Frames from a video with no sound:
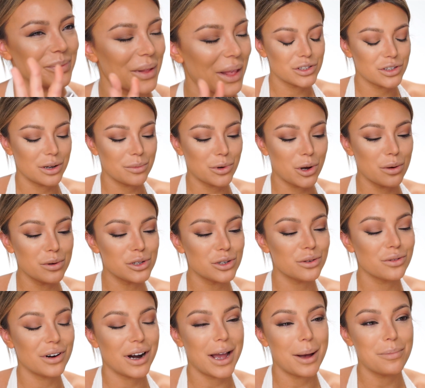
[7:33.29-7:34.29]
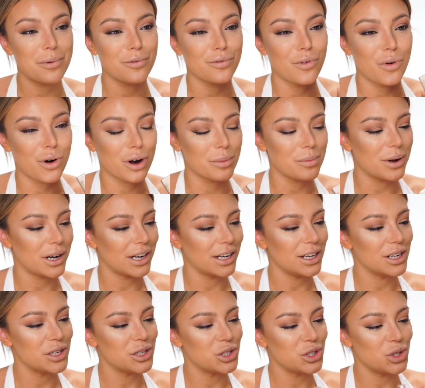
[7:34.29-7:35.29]
So I'm going to grab for
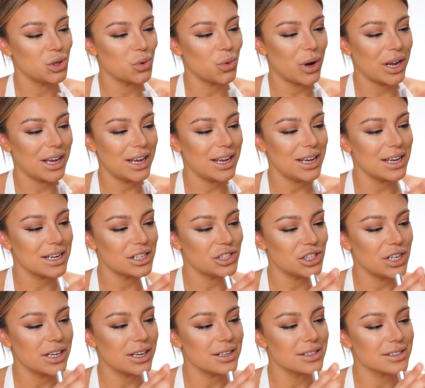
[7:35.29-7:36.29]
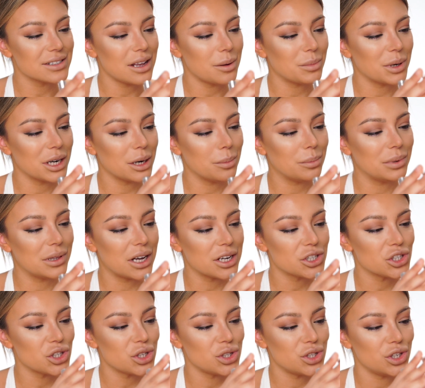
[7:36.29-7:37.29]
my Jouer Cheeky Summer
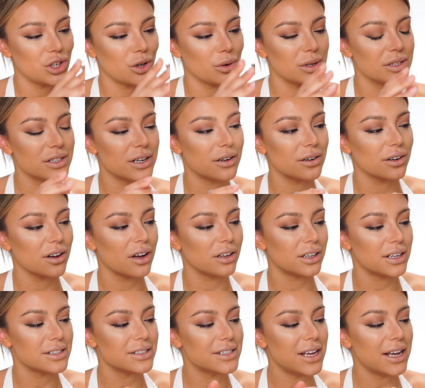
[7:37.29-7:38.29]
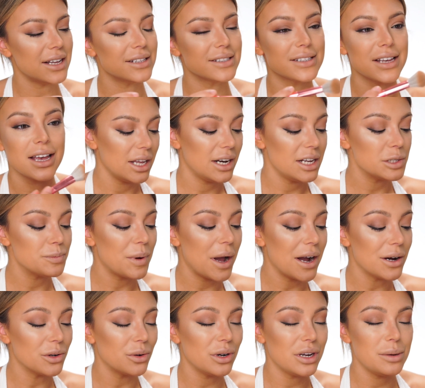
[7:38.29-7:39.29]
Blush Duo in Terracotta Sands. It is
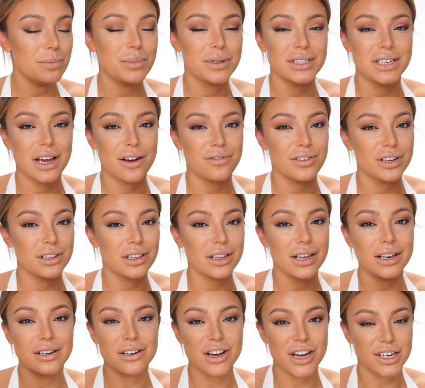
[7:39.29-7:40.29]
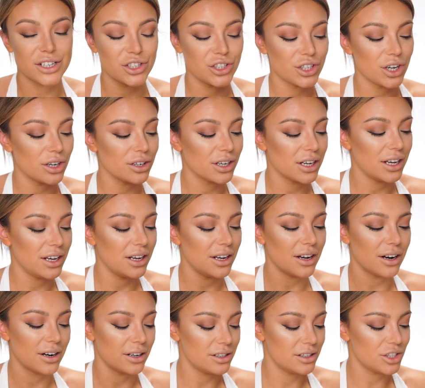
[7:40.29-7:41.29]
powdery, but definitely not
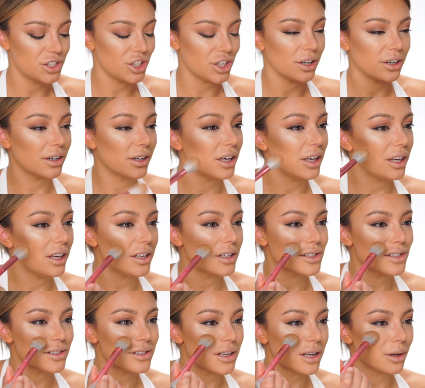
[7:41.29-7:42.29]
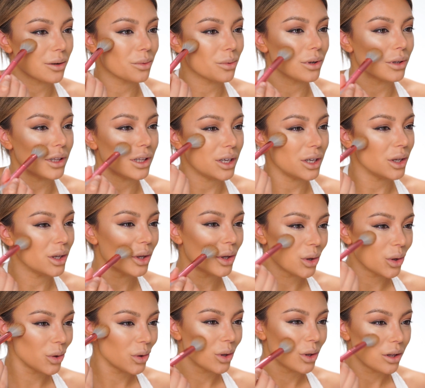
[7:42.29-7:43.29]
chalky and chunky. It's like really
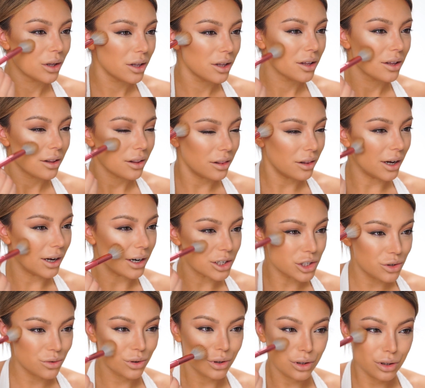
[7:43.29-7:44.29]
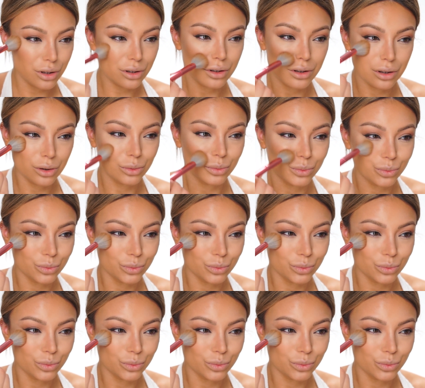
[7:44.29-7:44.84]
natural.